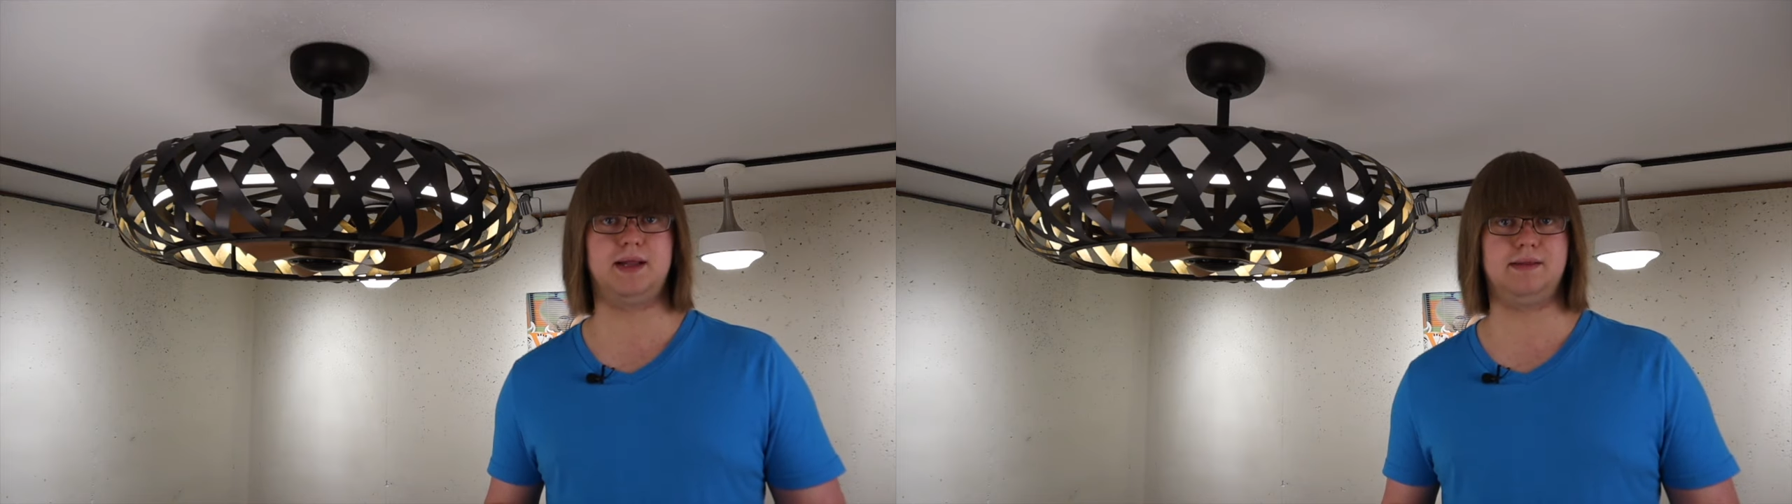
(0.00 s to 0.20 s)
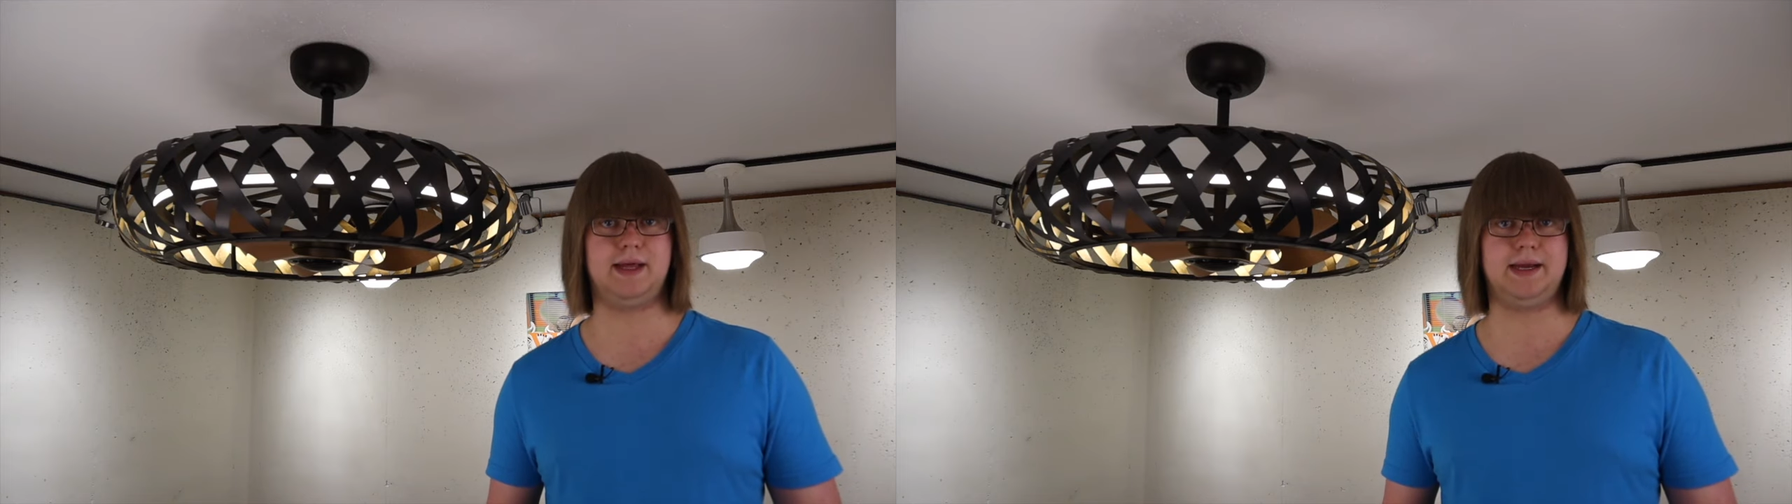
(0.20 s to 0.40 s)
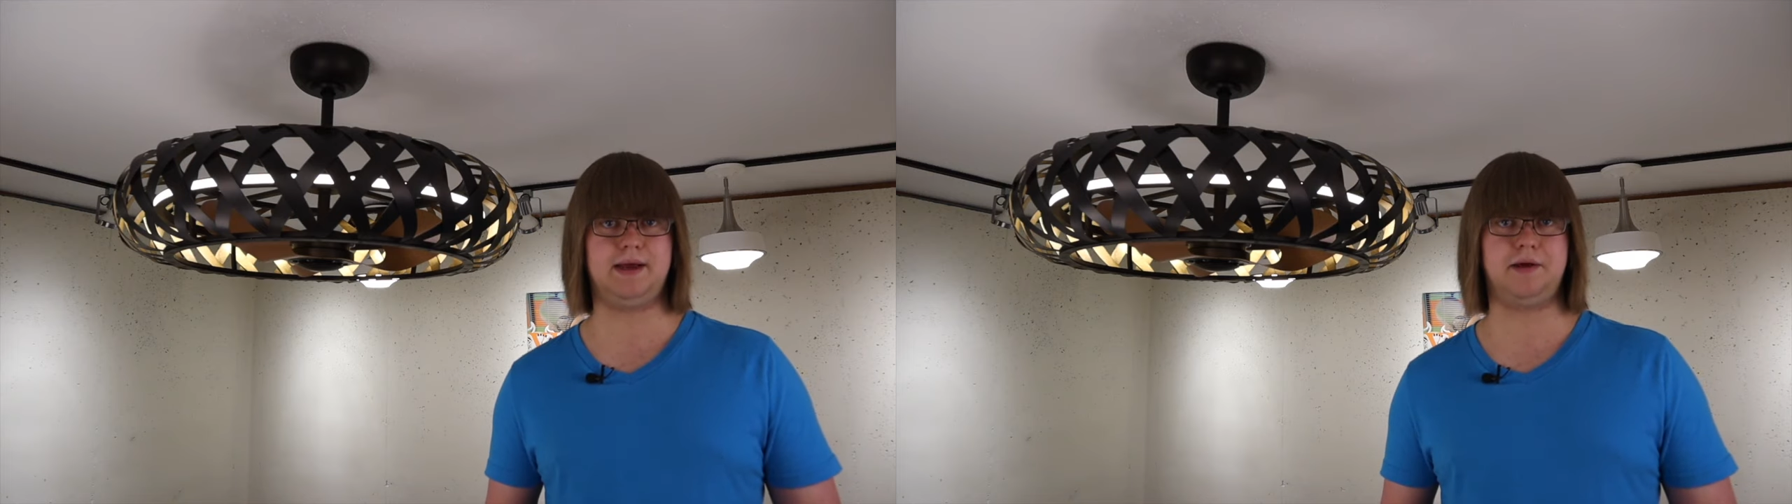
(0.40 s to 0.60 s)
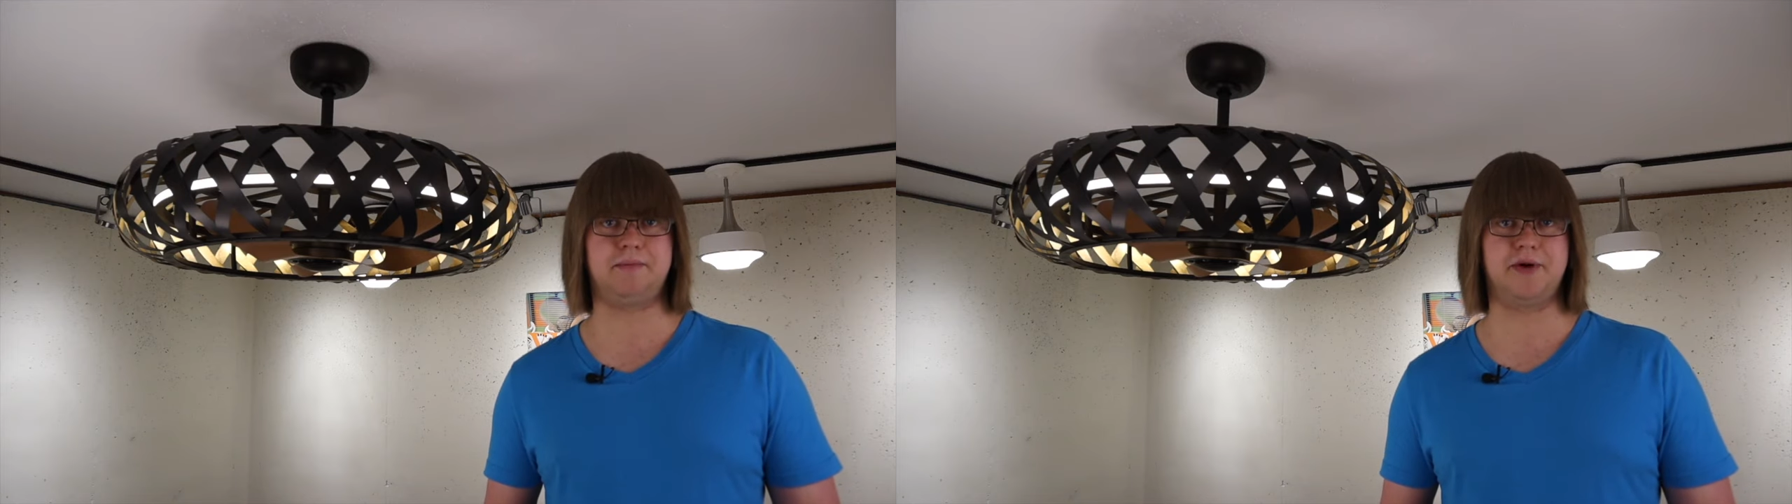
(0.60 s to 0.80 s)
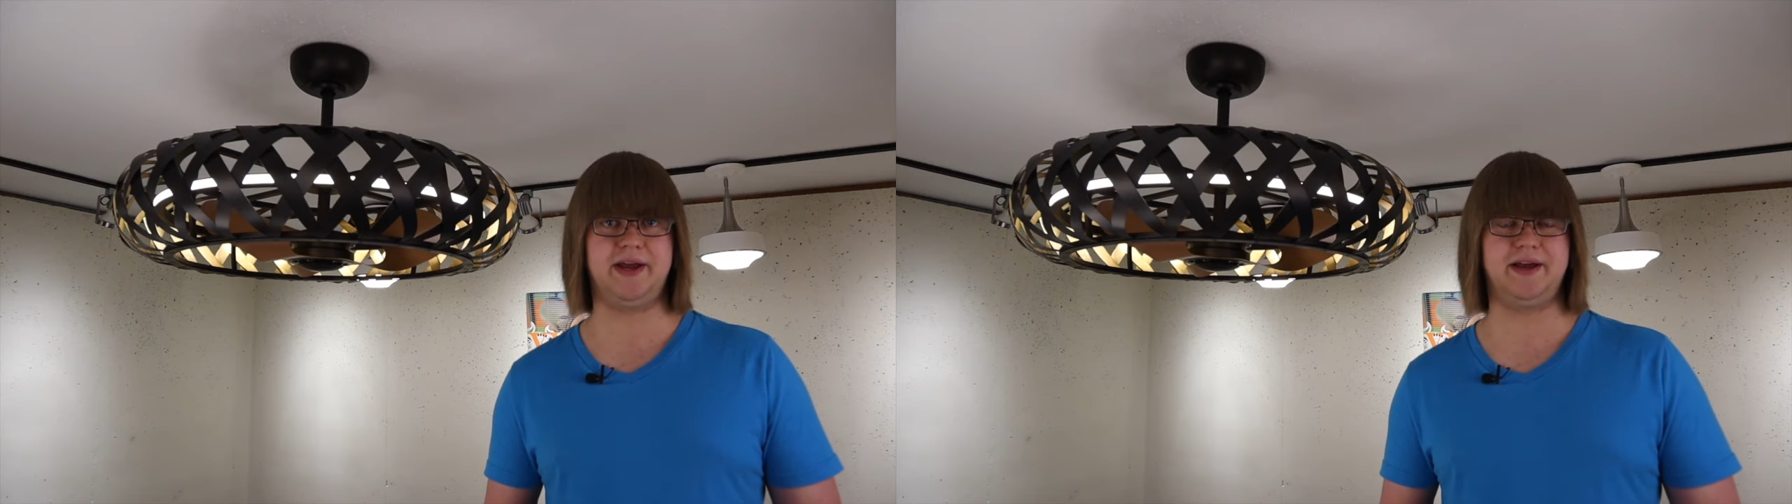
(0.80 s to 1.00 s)
a lighting
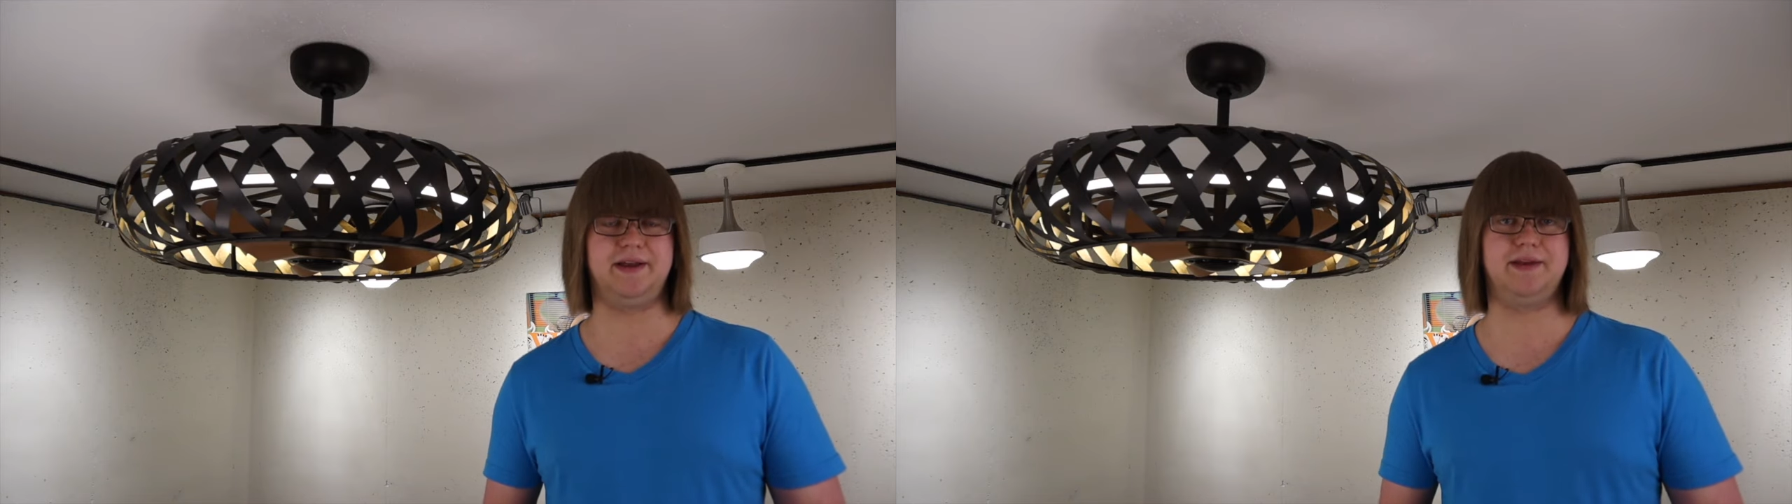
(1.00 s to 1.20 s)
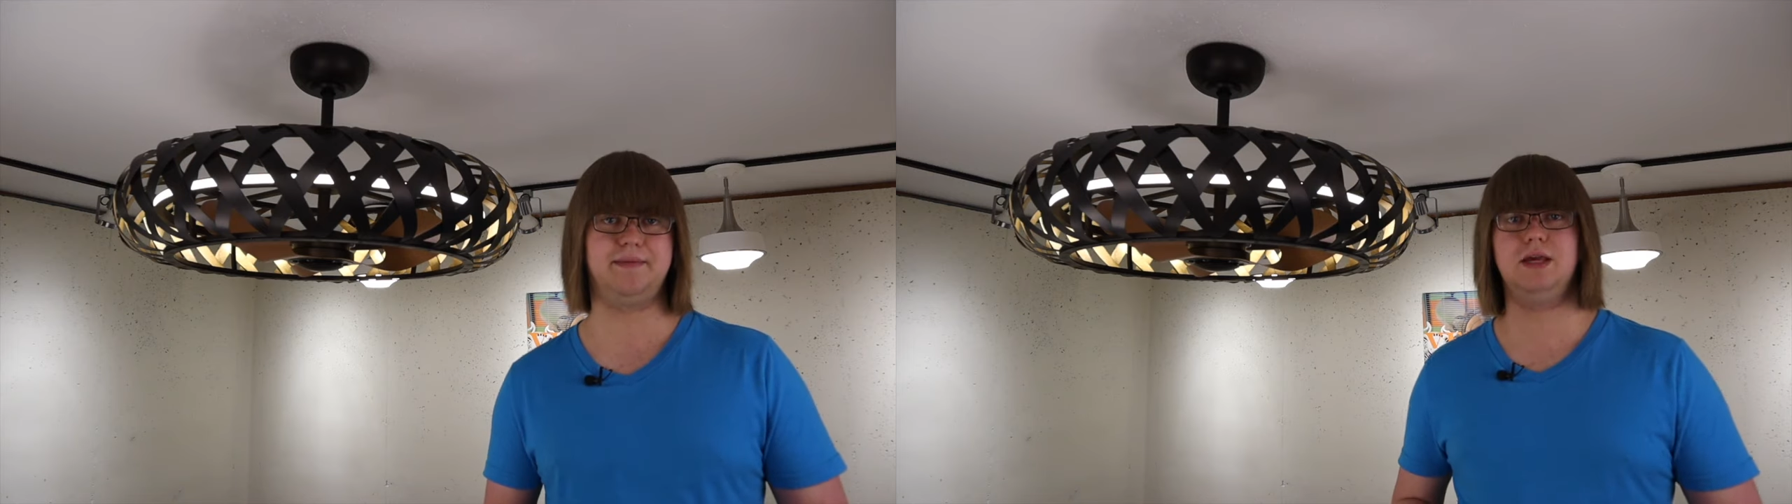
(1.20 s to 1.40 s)
brand.